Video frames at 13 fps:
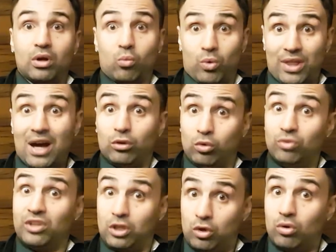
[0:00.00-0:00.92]
without
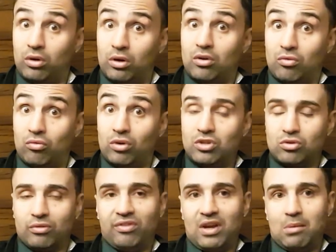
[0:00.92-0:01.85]
losing your
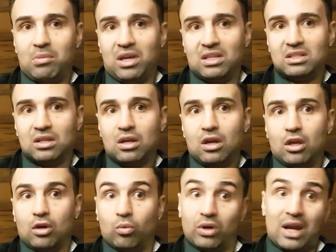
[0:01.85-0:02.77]
original fan base,
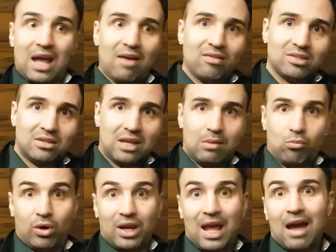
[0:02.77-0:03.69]
we're going to have entertainment,
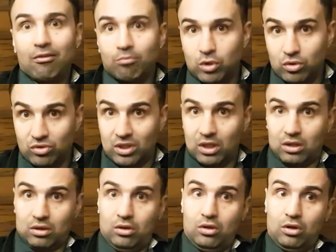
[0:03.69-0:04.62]
we're going to have music,
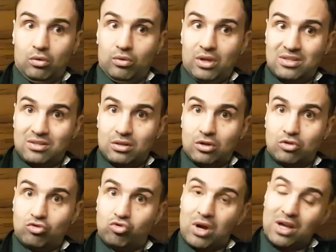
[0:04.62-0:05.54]
you know, that's going to
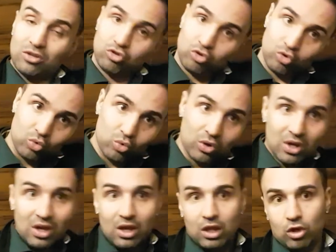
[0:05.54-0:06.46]
try to,
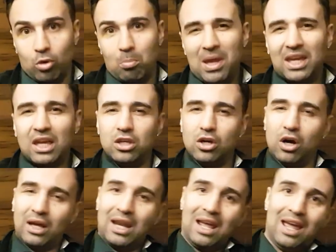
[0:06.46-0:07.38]
you know, make it
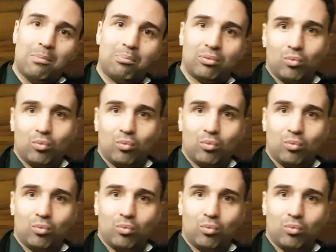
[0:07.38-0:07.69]
young and hip.